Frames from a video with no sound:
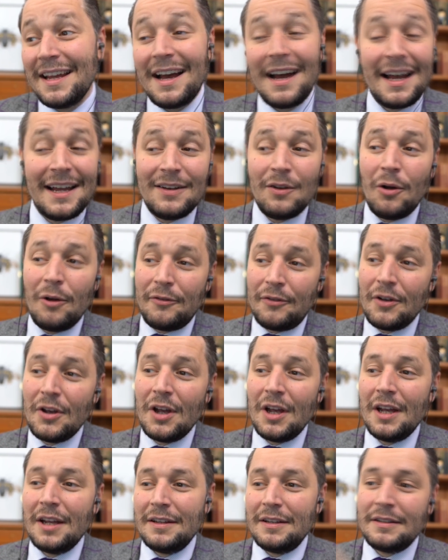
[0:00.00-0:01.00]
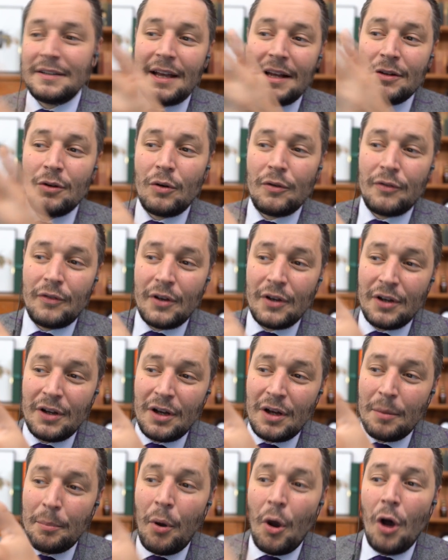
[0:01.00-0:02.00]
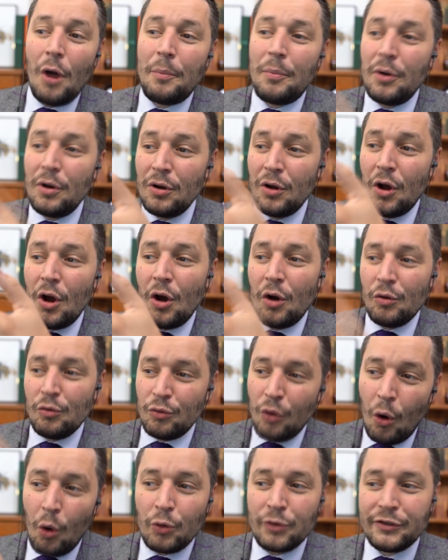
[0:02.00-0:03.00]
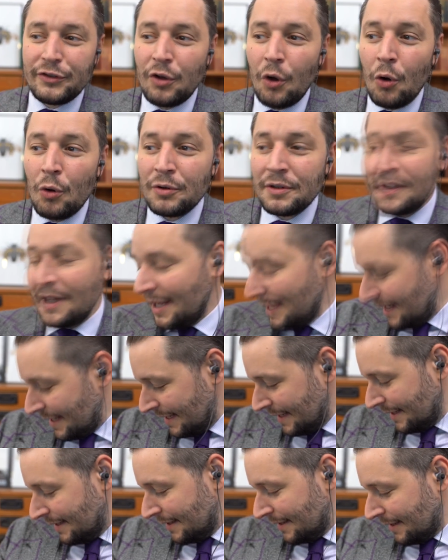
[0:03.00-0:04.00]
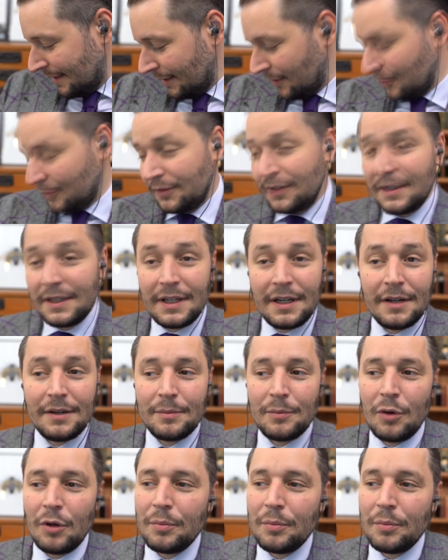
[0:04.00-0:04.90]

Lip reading: Yeah, I love this kind of purple rose tone, like you see here.